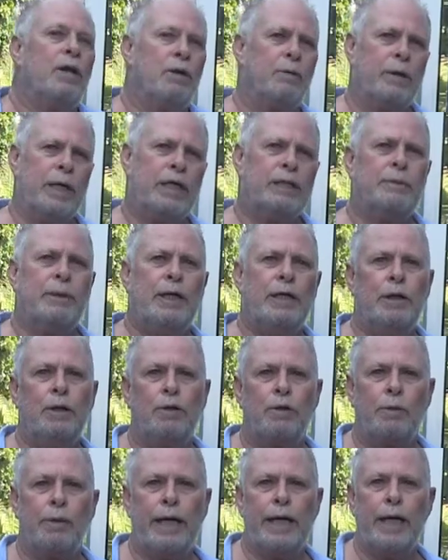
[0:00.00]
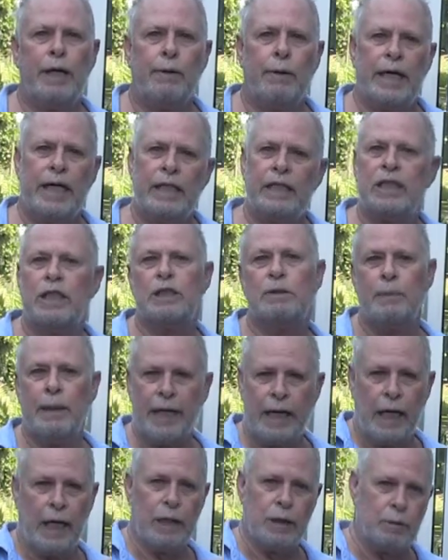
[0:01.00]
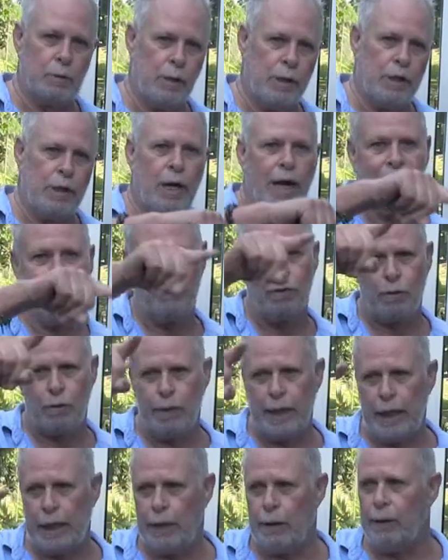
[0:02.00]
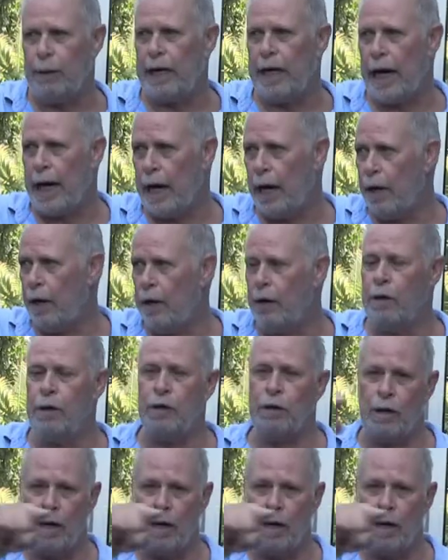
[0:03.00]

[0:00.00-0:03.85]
The reason we do 3 degrees is because when you have 3 degree air,